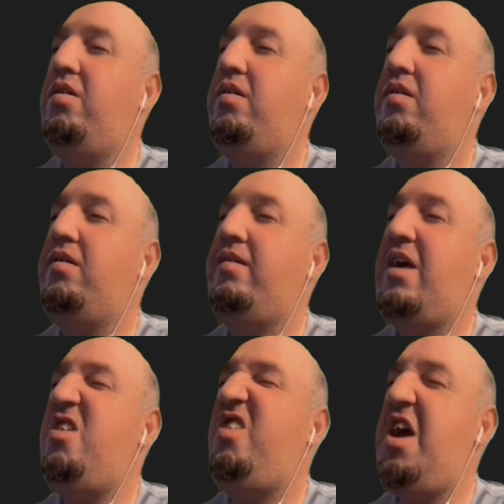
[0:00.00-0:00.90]
say
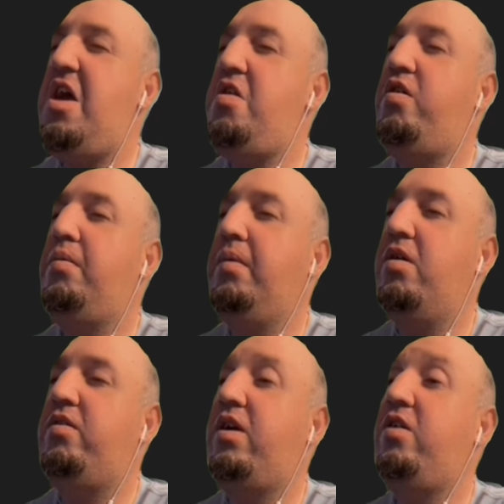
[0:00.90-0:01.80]
change
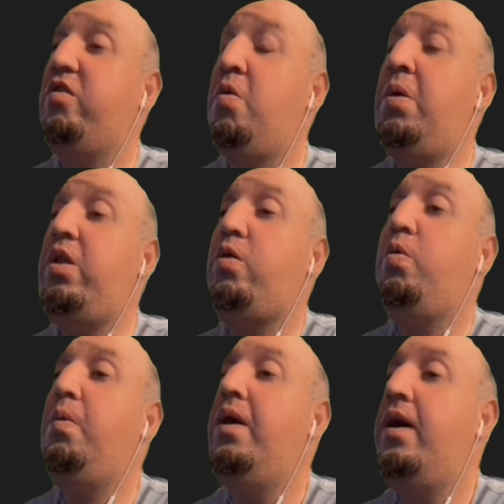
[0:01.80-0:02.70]
because it's going to
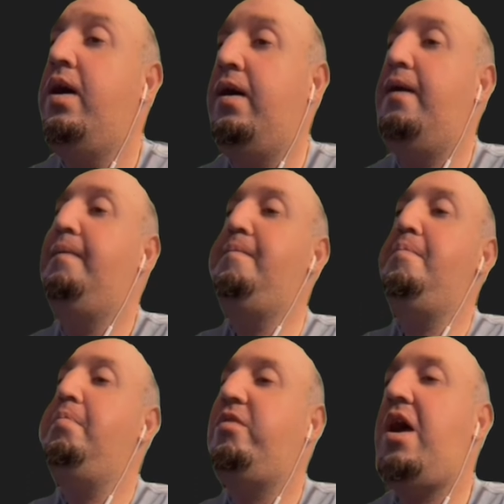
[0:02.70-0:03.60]

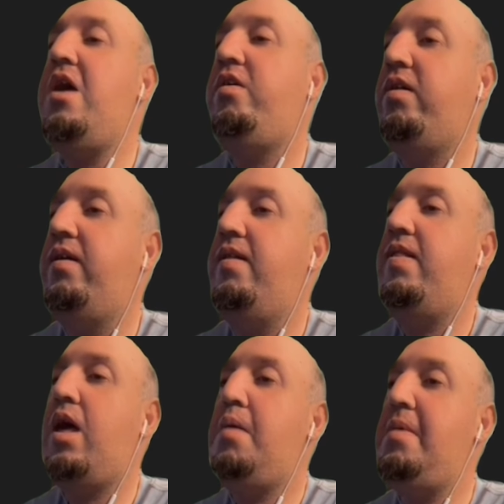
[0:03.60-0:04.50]
change the
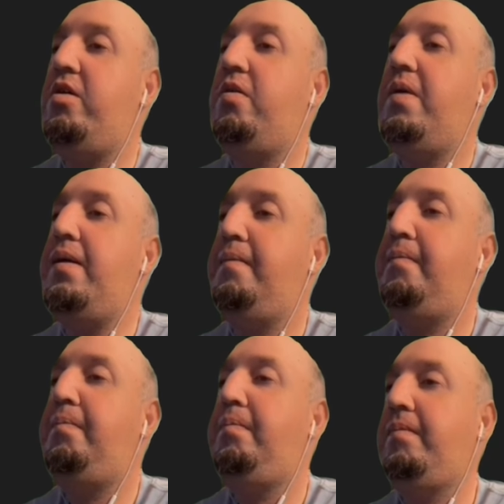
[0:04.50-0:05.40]
image. All right,
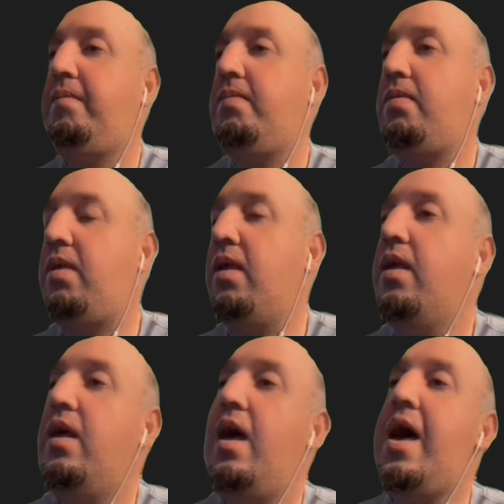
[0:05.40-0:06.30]

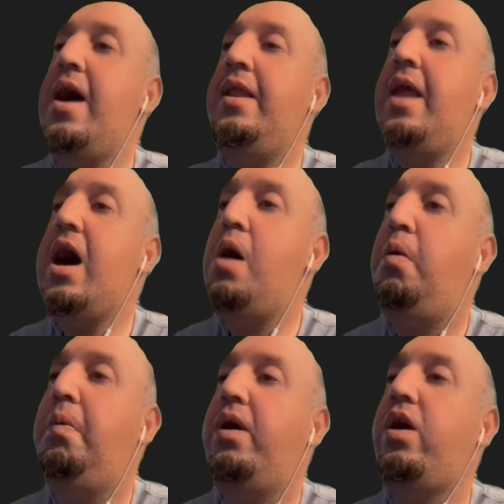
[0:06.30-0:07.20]
and now
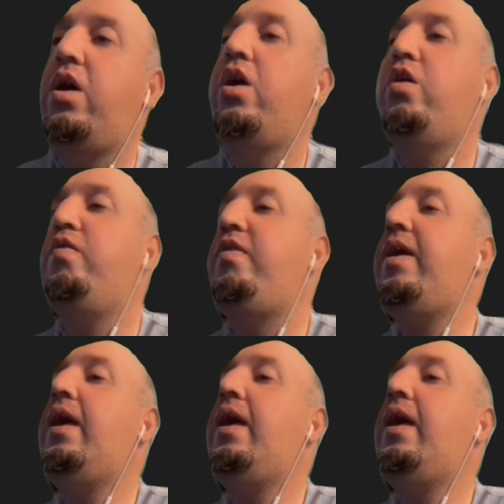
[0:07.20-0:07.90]
you see,